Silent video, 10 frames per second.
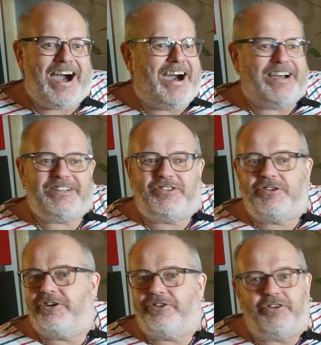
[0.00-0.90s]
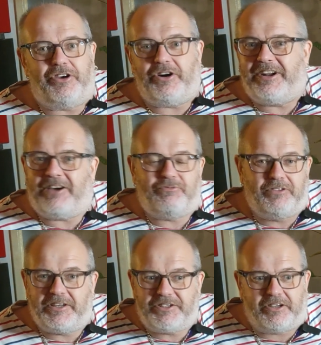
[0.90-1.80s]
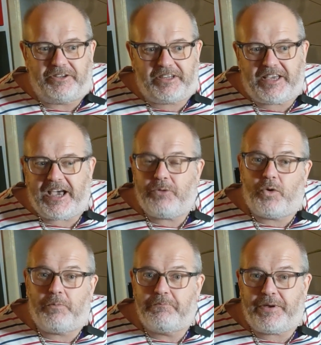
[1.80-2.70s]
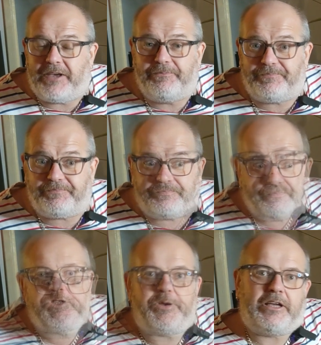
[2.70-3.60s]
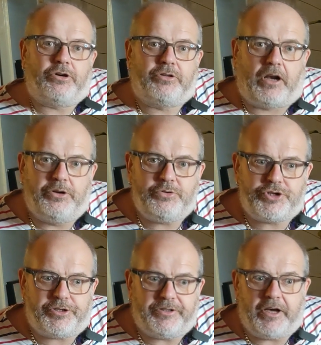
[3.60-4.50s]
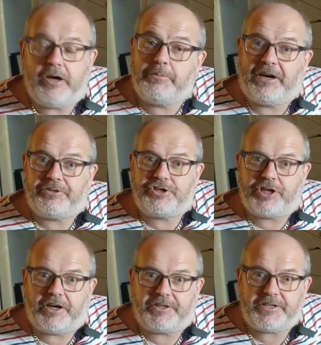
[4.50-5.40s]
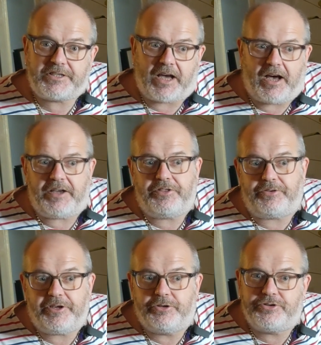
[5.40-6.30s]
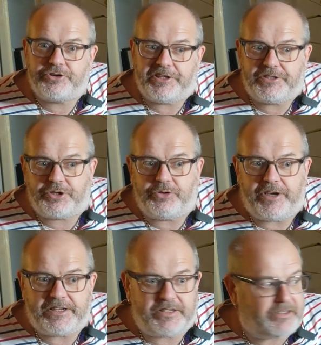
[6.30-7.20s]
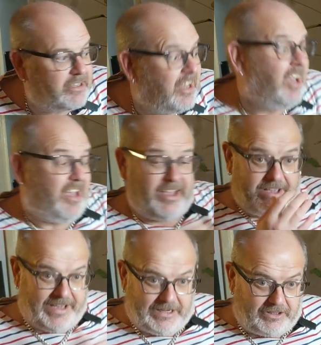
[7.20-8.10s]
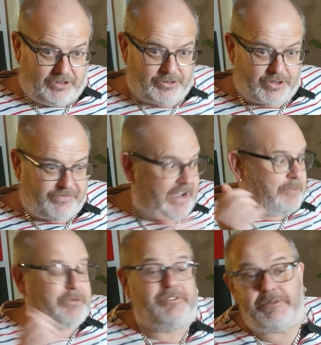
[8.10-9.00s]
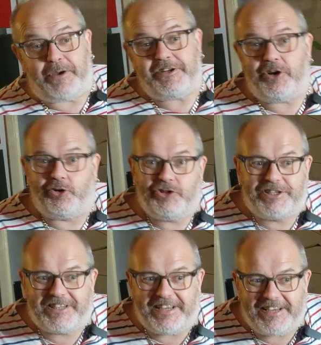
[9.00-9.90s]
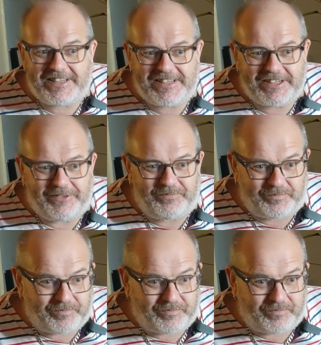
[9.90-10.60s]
I don't know, and I really don't care one bit. So in conclusion about the JADIS i300 integrated, it looks fab depending on your taste.